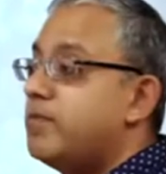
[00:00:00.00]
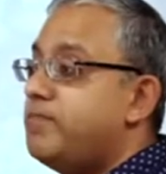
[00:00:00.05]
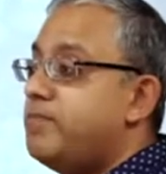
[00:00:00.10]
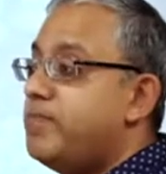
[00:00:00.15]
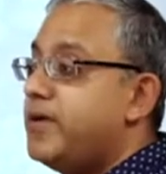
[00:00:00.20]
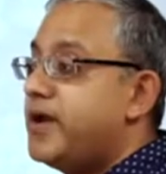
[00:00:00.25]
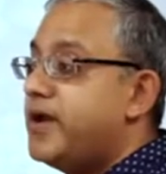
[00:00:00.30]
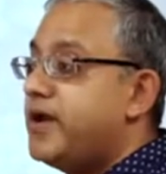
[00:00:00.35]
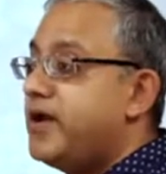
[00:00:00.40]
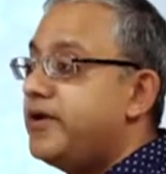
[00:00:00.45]

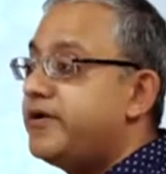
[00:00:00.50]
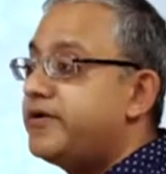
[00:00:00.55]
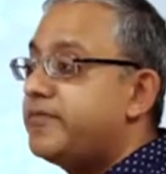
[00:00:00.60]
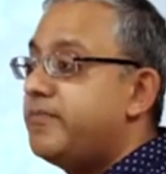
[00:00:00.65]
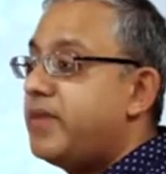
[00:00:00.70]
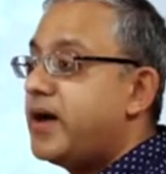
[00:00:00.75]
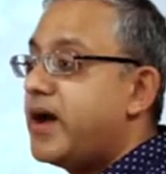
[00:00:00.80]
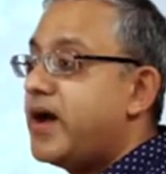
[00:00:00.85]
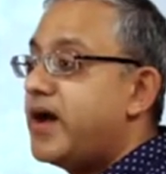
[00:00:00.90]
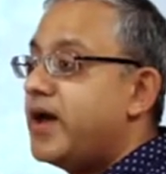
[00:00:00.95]
built
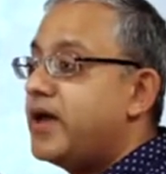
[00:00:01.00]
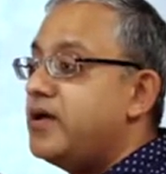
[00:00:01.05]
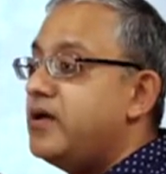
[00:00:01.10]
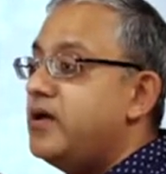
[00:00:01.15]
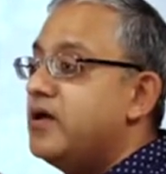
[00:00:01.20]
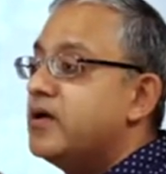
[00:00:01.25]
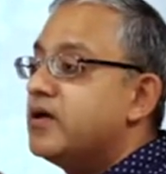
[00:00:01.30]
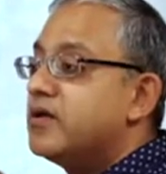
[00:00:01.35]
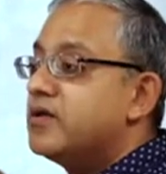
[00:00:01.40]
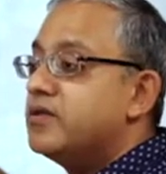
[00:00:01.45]
by
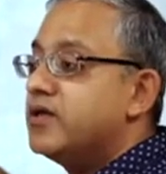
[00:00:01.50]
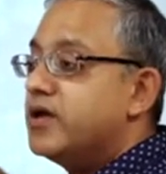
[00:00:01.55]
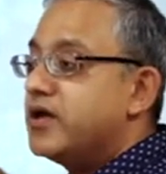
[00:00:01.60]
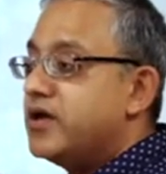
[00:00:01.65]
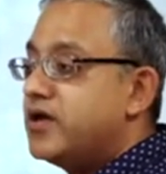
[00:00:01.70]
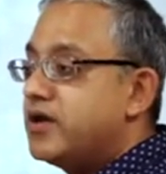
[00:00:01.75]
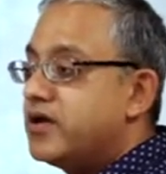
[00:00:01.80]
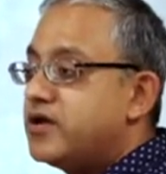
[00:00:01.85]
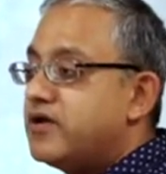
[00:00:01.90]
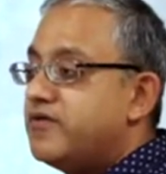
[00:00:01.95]
the
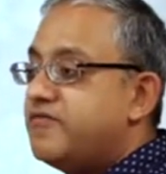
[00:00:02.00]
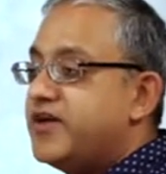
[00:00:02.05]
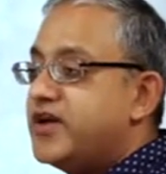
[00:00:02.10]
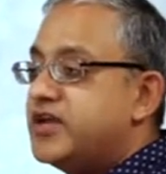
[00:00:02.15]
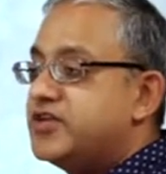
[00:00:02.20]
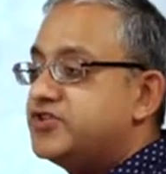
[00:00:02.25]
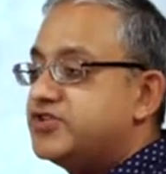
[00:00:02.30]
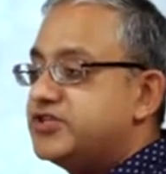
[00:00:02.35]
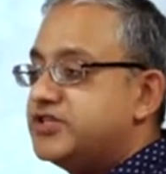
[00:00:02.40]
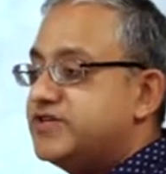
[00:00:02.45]

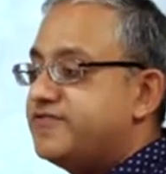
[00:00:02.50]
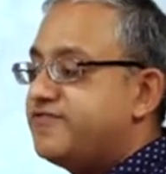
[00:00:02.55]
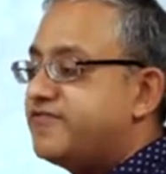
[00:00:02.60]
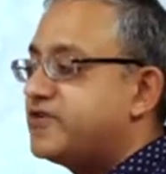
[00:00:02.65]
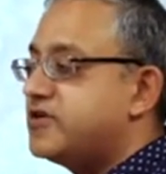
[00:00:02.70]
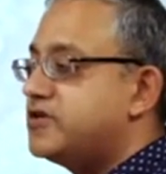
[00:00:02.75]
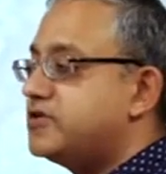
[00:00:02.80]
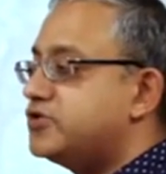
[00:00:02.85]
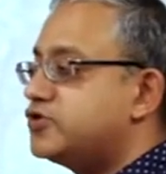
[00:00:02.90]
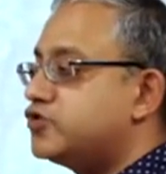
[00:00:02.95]
Irukavale
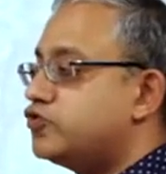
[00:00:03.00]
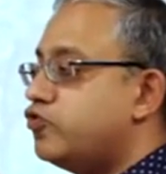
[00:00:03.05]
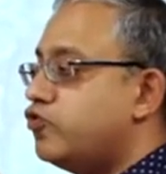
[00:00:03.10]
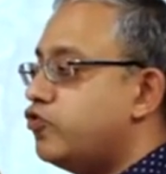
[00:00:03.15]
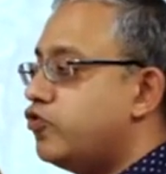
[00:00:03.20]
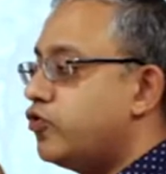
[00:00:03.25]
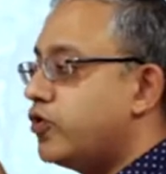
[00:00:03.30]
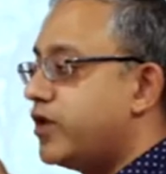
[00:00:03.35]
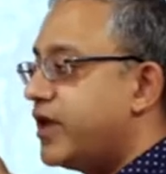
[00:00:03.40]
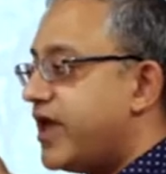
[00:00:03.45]
chieftains
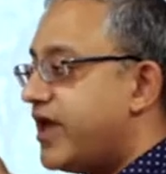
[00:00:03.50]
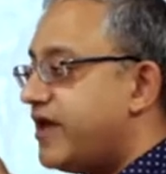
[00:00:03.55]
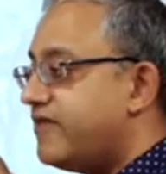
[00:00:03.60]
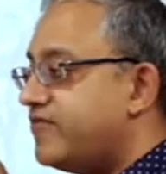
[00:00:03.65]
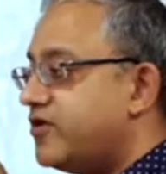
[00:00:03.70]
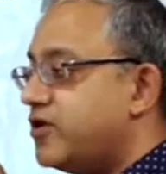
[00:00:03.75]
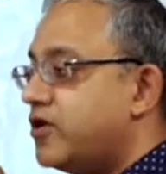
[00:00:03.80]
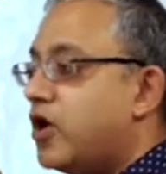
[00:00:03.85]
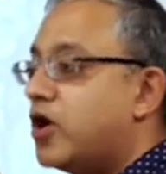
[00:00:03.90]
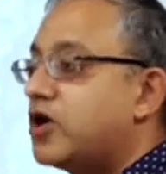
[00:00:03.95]
who gave
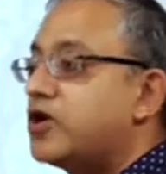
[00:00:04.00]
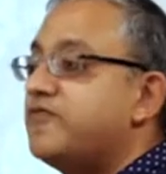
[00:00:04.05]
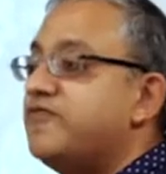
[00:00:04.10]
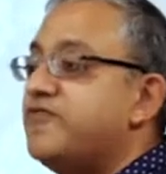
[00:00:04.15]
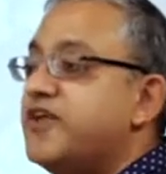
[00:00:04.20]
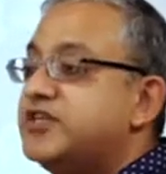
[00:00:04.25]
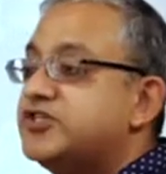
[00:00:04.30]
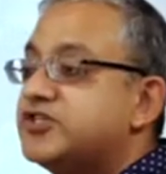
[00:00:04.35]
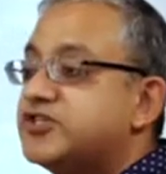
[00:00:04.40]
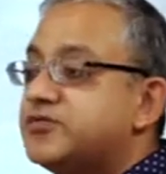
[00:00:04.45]
a lot of
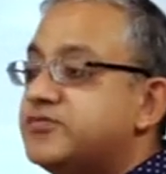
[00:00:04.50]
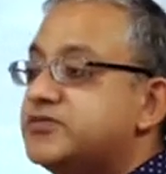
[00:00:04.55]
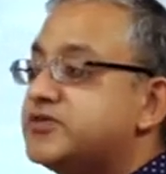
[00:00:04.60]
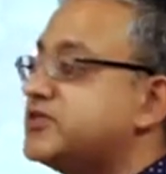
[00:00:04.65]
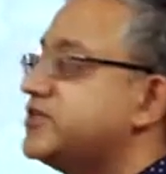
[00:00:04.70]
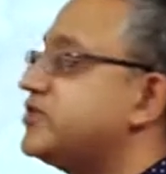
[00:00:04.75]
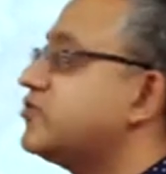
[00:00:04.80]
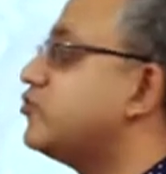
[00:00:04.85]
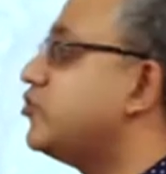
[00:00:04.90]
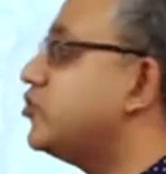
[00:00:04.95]

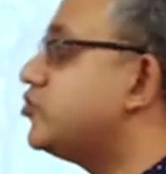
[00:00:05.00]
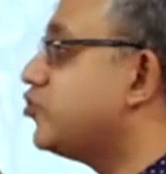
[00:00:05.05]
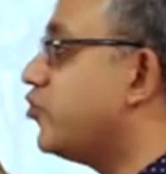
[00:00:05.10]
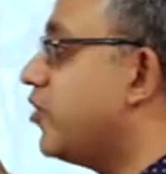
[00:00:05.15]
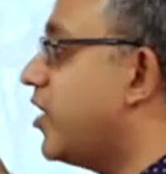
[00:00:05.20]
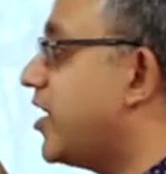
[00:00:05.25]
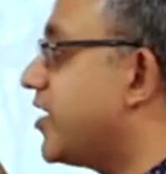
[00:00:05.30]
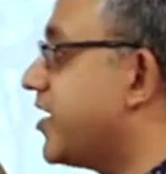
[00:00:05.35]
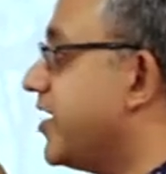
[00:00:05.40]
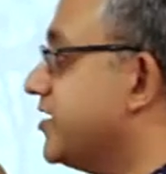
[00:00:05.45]
legitimacy to the
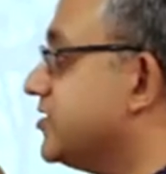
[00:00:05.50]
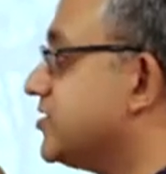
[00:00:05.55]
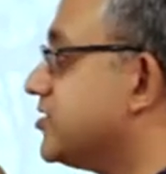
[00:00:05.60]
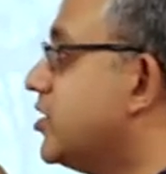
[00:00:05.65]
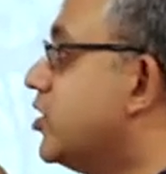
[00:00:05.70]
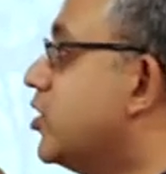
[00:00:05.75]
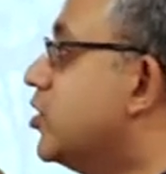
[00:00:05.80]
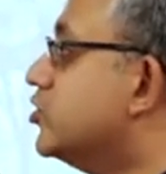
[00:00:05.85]
Chola kings.